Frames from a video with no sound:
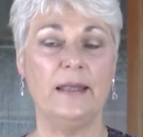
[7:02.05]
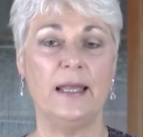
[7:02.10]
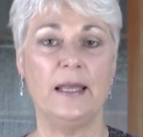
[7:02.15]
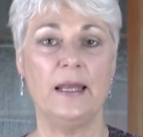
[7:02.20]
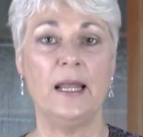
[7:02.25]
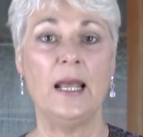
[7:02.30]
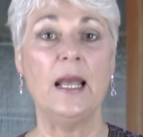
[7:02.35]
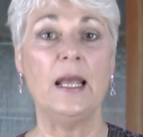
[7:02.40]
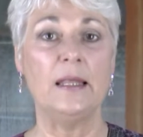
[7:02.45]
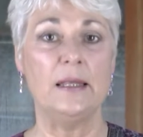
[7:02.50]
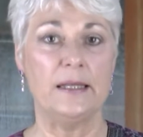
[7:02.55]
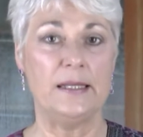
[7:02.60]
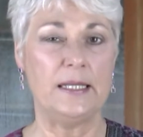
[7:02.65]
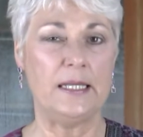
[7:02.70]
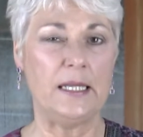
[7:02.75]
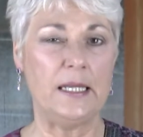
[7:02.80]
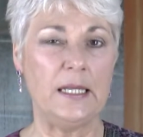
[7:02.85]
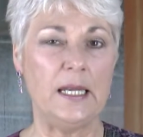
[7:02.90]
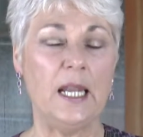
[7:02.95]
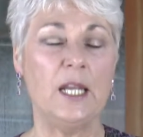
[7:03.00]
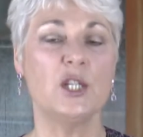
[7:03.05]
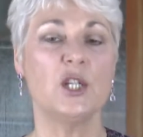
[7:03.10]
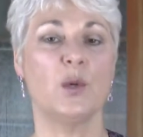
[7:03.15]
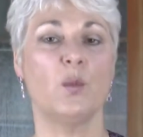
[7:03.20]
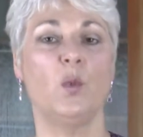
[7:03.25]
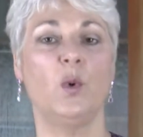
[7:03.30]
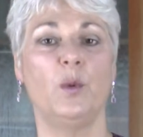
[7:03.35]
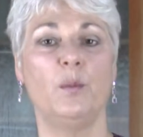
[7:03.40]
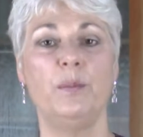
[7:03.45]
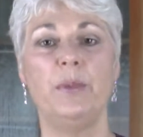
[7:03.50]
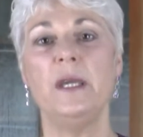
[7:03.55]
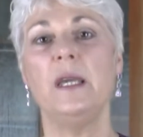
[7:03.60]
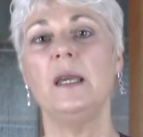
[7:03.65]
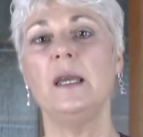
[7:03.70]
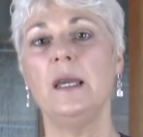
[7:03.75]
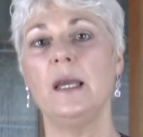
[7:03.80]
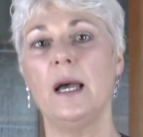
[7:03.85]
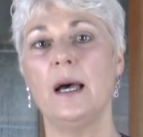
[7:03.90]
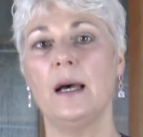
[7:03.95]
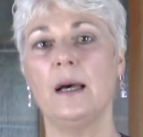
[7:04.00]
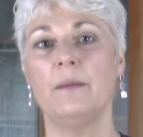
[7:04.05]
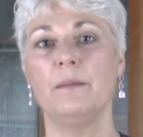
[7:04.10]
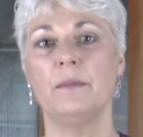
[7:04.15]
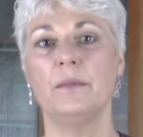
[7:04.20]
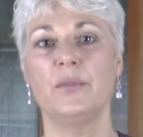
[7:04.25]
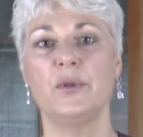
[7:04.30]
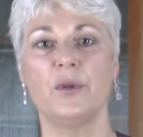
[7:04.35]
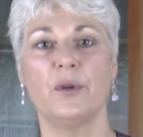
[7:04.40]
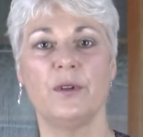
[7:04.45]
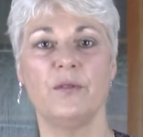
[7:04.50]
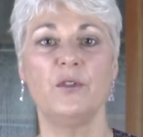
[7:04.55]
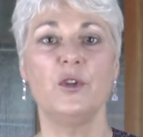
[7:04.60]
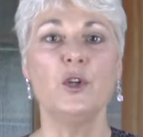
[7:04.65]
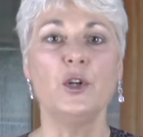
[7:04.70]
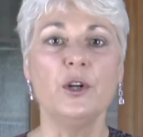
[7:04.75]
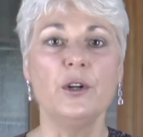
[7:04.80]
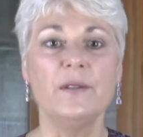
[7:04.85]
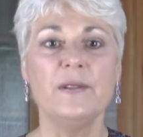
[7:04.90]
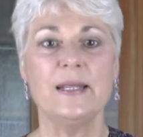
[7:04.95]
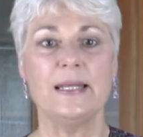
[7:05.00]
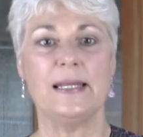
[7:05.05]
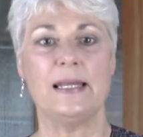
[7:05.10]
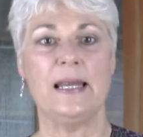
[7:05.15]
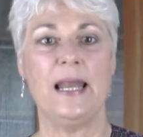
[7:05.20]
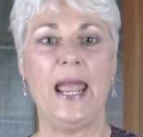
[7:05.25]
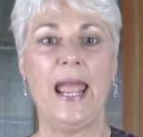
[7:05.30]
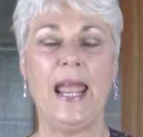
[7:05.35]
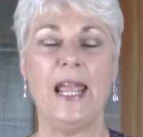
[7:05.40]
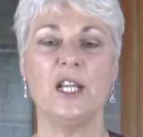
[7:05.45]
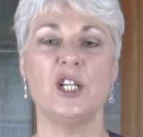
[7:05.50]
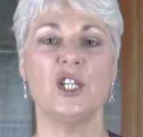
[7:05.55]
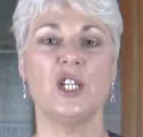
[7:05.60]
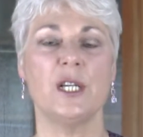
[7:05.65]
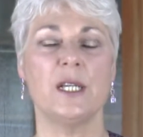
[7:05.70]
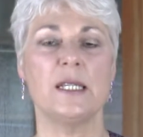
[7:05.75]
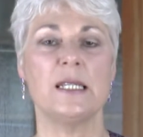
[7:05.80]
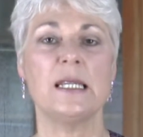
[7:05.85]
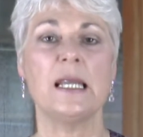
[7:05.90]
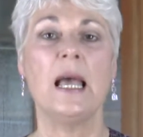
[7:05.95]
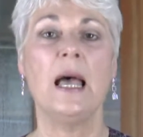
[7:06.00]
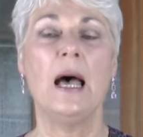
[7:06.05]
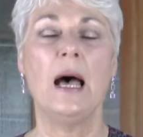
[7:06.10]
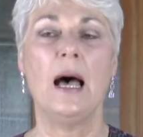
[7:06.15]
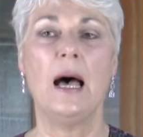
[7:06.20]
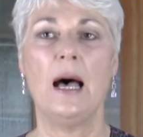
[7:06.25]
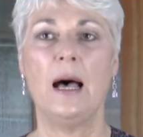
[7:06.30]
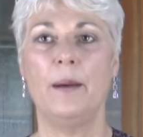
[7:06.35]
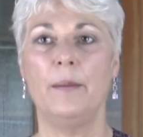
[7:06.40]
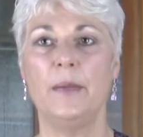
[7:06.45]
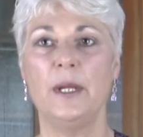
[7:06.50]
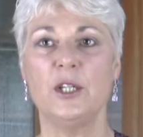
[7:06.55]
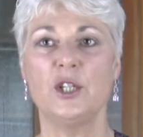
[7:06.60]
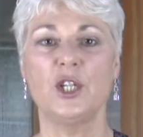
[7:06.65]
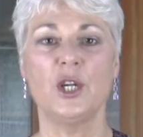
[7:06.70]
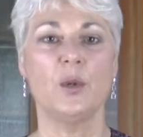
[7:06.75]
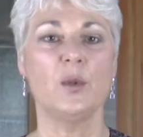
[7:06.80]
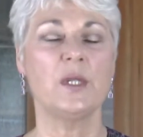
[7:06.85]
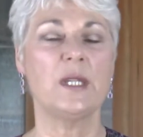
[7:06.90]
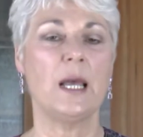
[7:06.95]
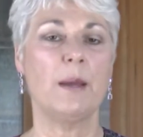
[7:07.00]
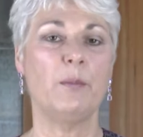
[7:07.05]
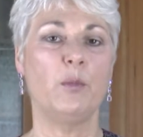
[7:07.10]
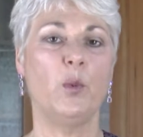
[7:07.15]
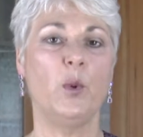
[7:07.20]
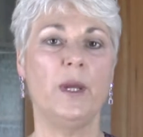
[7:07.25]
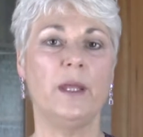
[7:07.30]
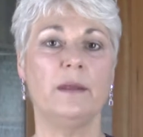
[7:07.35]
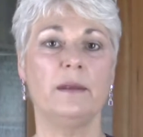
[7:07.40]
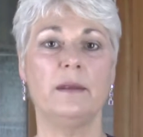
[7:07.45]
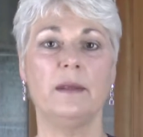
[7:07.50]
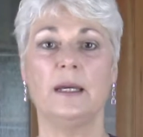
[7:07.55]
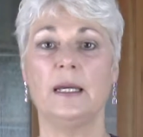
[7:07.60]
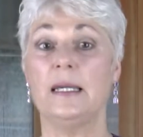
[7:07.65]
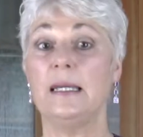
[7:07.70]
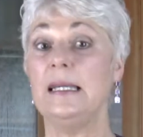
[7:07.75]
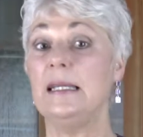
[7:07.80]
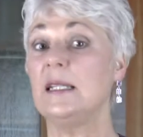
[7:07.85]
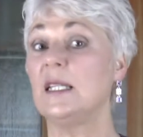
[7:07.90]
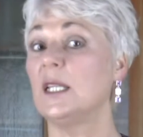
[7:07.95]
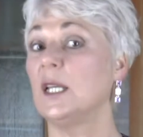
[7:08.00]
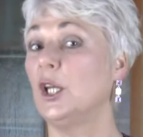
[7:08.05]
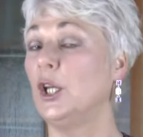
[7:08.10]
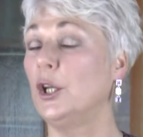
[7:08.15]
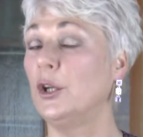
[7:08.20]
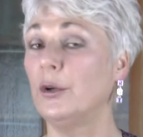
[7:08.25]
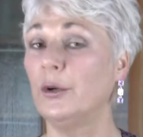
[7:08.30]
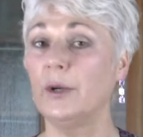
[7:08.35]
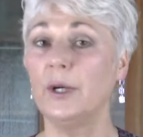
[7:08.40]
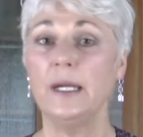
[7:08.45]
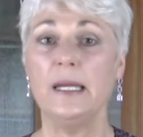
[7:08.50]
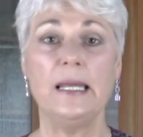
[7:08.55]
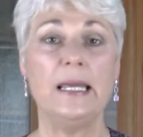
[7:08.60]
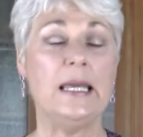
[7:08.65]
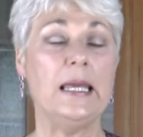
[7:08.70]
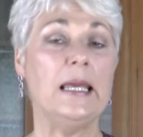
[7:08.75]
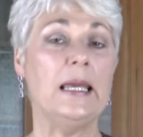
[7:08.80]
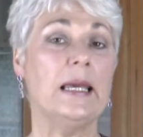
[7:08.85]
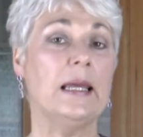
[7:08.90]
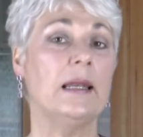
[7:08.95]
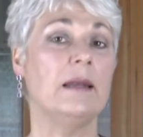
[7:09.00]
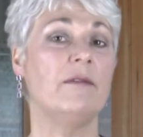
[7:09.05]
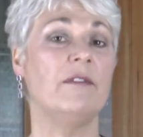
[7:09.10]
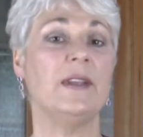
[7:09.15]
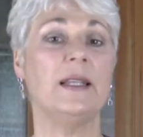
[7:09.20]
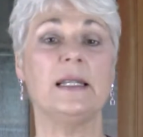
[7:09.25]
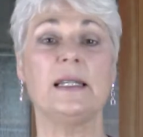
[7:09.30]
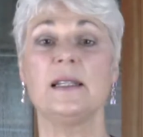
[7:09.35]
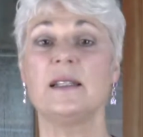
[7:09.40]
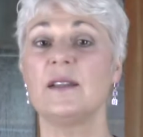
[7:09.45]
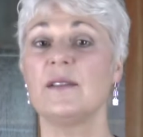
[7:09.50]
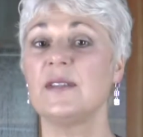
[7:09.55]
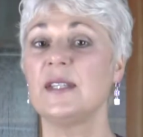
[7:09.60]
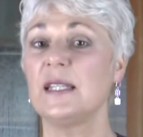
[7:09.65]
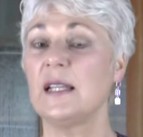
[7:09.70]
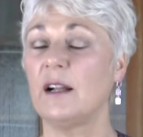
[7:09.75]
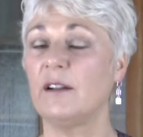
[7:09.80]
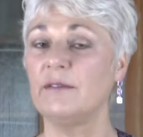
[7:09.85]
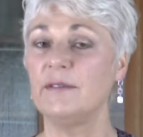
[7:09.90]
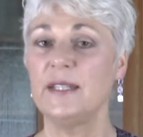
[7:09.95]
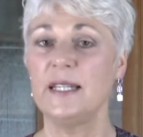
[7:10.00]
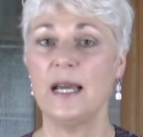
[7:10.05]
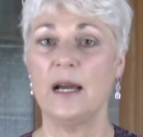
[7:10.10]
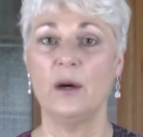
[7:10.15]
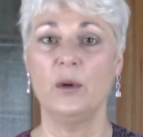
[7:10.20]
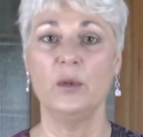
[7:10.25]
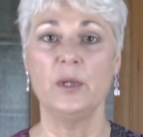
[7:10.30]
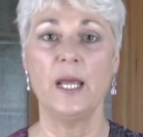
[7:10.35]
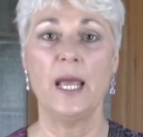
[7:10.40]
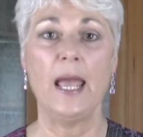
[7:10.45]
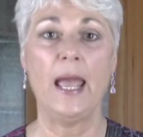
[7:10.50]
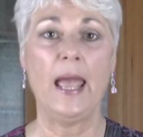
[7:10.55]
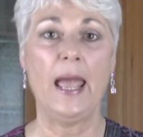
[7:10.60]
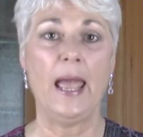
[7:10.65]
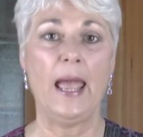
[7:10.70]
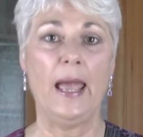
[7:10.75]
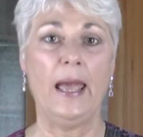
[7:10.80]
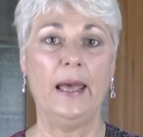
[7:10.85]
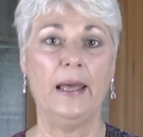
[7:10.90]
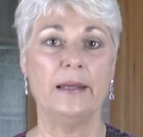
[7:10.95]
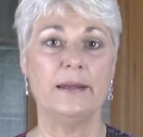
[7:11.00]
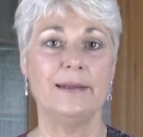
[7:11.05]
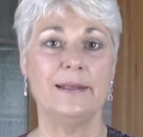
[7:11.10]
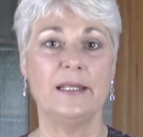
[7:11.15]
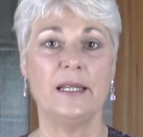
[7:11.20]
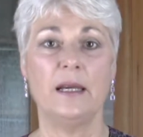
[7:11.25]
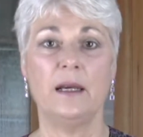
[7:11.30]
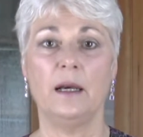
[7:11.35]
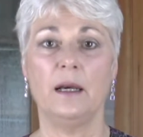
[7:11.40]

that the teenager will be sort of nervous and anxious. It shows up with insecurity and feelings of self-doubt and